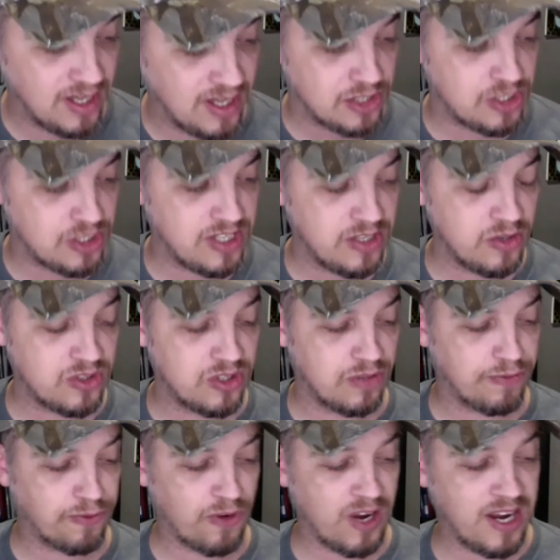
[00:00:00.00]
She used the
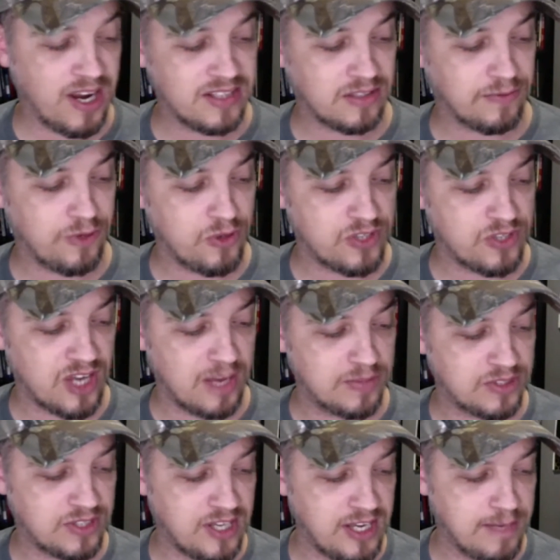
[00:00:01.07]
phrase a few times,
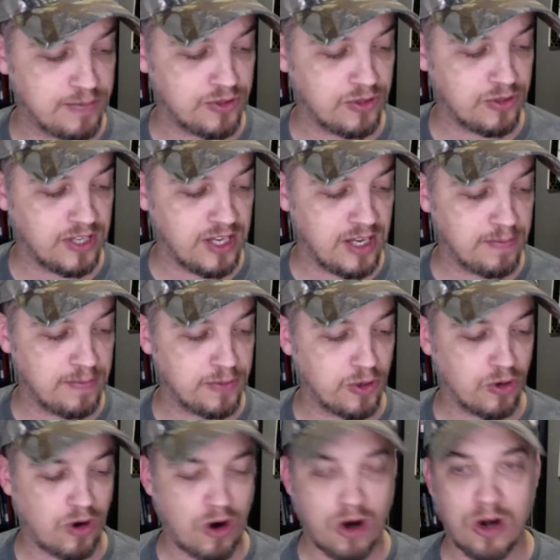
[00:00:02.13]
keep
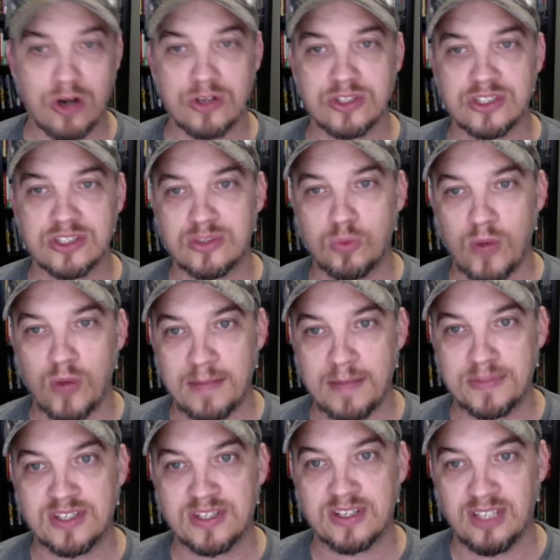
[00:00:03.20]
your heart
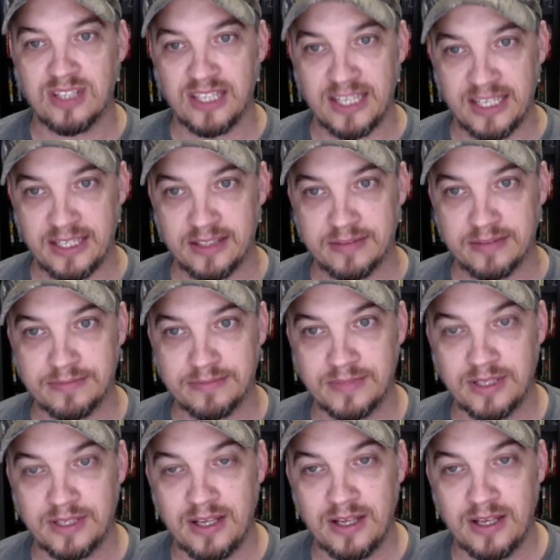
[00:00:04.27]
swept clean.
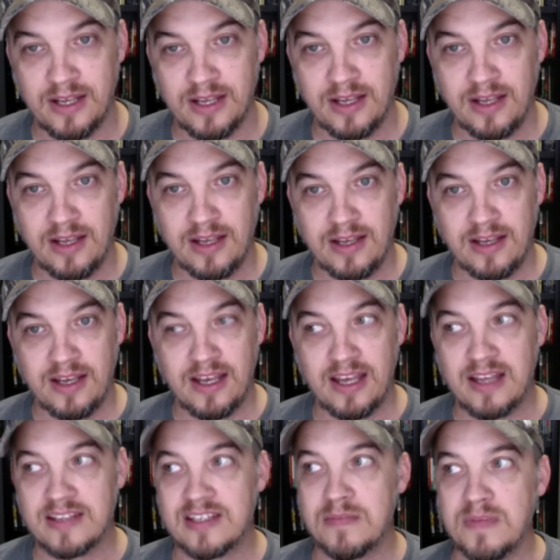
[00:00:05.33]

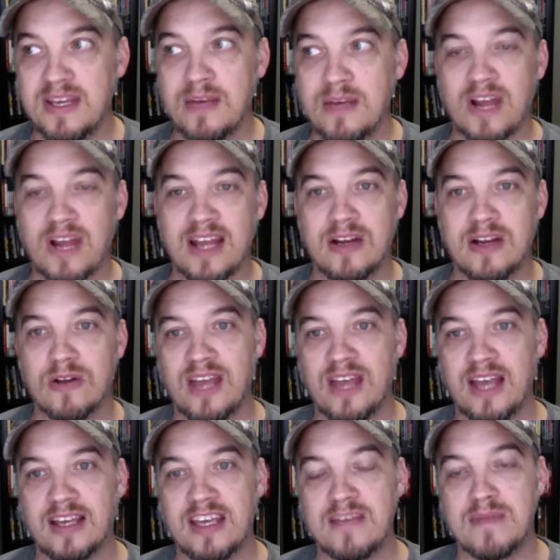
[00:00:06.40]
And to me, when I hear
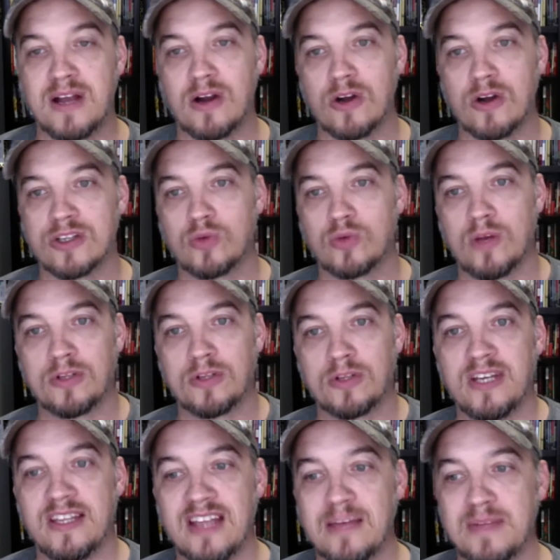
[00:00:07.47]
that, keep my heart swept
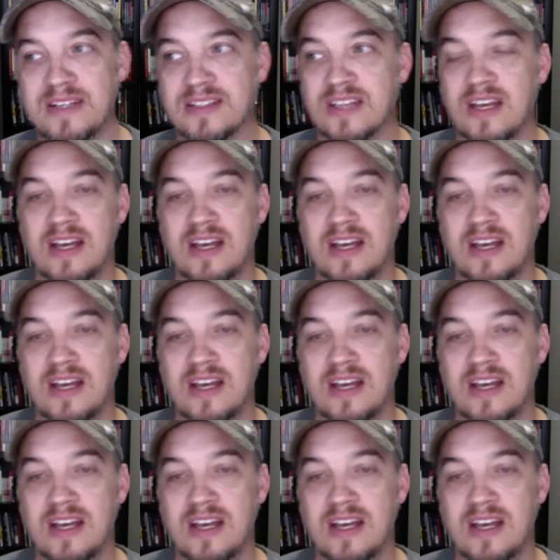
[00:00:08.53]
clean, that means